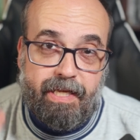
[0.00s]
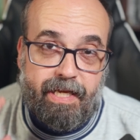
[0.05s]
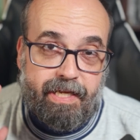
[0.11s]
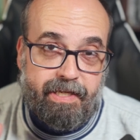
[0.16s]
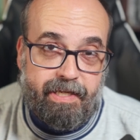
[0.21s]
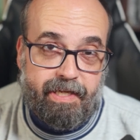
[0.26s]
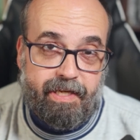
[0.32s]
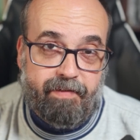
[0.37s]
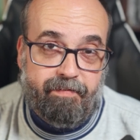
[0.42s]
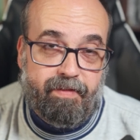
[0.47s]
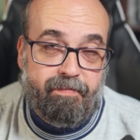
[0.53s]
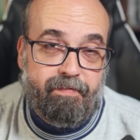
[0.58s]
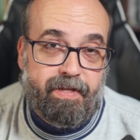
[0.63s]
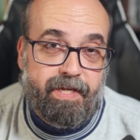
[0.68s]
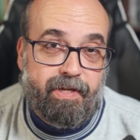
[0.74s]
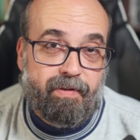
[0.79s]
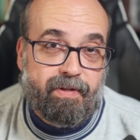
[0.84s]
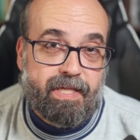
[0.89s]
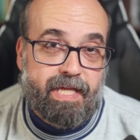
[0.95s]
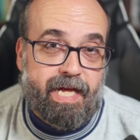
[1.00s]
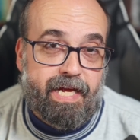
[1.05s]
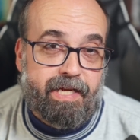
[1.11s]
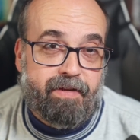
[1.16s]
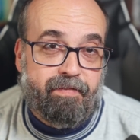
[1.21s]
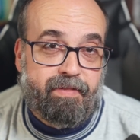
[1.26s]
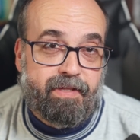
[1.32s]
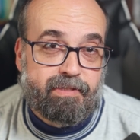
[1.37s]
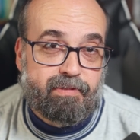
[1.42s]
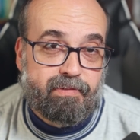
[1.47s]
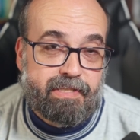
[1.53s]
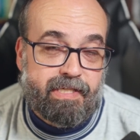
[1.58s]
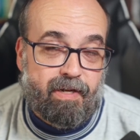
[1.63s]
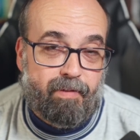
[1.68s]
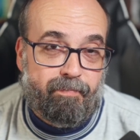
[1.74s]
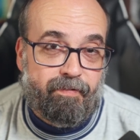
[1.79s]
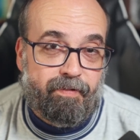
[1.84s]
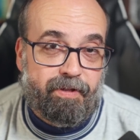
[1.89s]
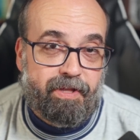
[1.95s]
and give the video a like if this was
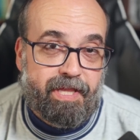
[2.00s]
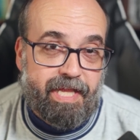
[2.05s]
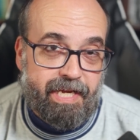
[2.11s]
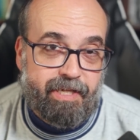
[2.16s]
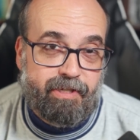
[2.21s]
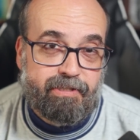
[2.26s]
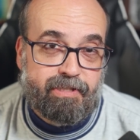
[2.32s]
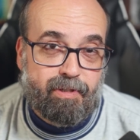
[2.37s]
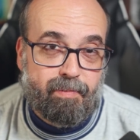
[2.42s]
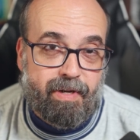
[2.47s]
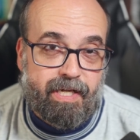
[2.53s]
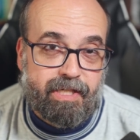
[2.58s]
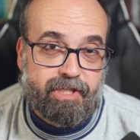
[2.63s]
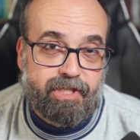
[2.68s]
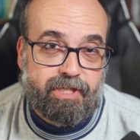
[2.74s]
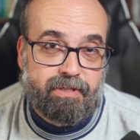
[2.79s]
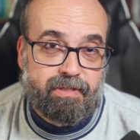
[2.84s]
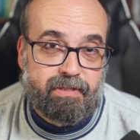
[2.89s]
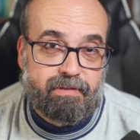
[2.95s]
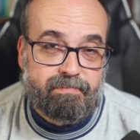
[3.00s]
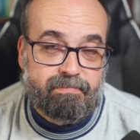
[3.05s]
helpful. Thank you so much.